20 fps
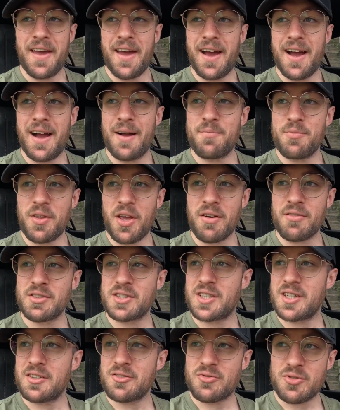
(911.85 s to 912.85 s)

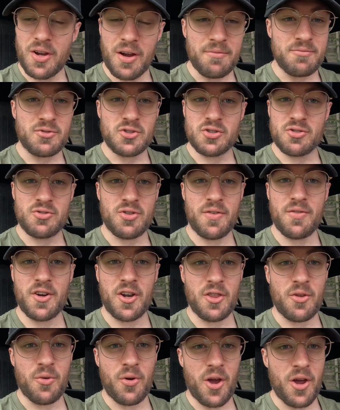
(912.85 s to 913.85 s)
Obviously, I've driven
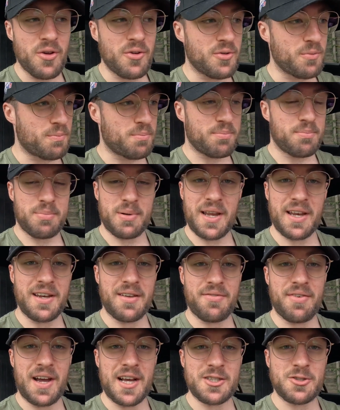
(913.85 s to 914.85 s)
on the road
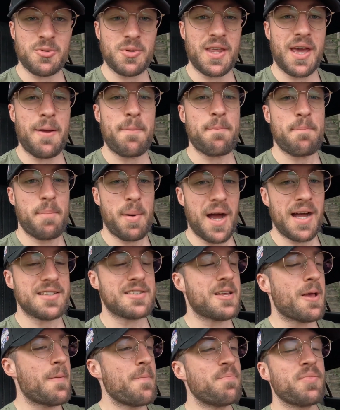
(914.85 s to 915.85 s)
plenty fast with it,
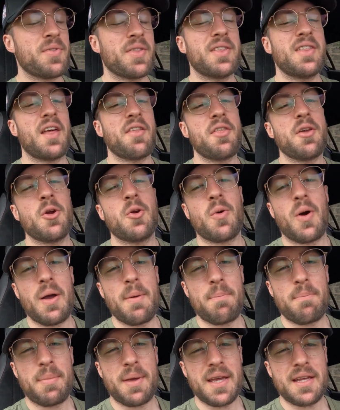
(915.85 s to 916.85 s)
but nothing
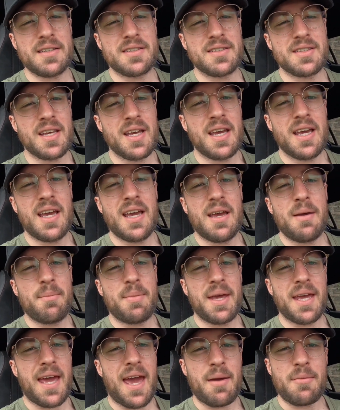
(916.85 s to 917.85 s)
quite beats
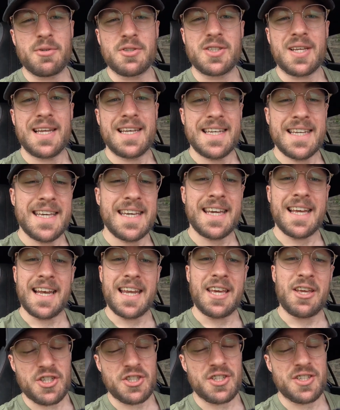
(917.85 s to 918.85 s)
being able to
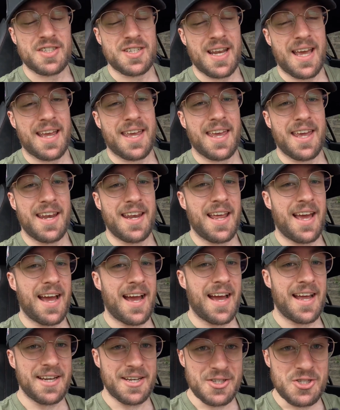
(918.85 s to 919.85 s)
legally crash its neck in
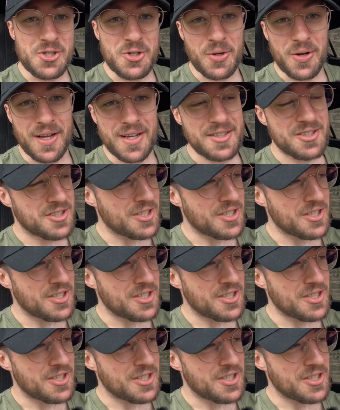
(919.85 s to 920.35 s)
and enjoy it.